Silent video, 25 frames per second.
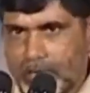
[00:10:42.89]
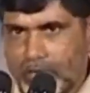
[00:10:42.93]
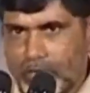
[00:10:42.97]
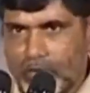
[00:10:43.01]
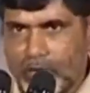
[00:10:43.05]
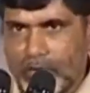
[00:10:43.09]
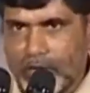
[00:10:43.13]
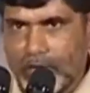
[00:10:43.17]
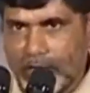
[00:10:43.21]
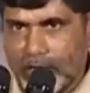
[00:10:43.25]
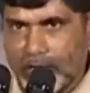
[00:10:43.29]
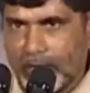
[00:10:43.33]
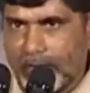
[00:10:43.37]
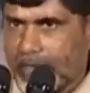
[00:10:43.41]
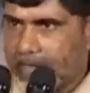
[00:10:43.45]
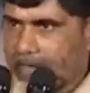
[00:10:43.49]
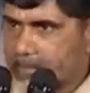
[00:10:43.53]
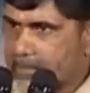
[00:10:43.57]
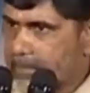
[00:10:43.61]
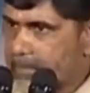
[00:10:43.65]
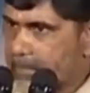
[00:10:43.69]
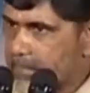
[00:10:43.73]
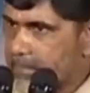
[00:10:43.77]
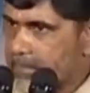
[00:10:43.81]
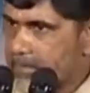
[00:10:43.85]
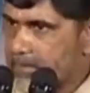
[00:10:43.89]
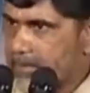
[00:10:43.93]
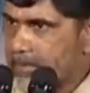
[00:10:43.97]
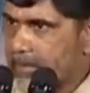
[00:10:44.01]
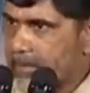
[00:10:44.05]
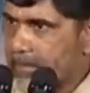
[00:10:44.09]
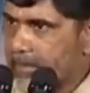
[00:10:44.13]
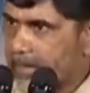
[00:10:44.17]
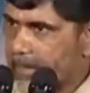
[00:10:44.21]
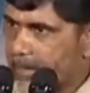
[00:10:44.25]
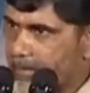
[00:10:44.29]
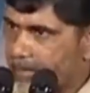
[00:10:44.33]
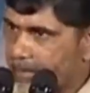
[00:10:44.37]
we want to have access
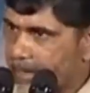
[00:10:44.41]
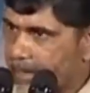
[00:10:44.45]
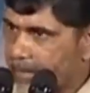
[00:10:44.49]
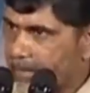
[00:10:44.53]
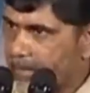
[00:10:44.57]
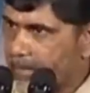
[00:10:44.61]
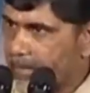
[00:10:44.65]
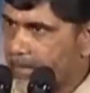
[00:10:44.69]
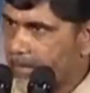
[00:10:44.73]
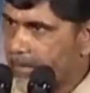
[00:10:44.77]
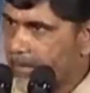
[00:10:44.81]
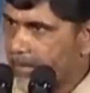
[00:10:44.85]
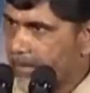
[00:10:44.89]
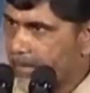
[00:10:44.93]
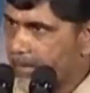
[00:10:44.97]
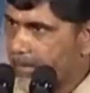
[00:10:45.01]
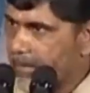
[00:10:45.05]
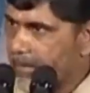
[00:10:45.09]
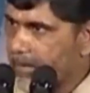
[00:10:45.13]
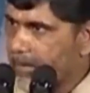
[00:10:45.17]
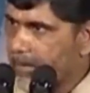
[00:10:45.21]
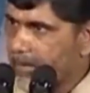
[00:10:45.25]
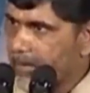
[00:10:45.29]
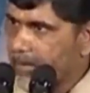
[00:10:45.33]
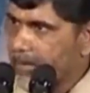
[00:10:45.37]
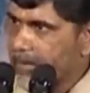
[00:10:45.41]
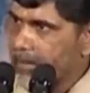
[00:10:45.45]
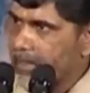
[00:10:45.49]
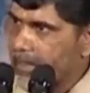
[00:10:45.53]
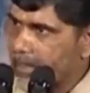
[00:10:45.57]
anywhere in the country